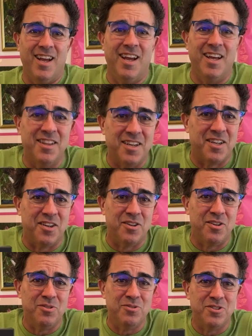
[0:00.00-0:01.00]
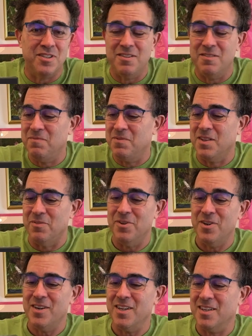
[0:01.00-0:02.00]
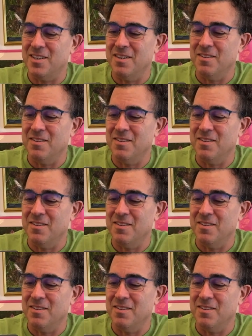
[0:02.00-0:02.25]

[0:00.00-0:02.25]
And the conclusion, the verdict,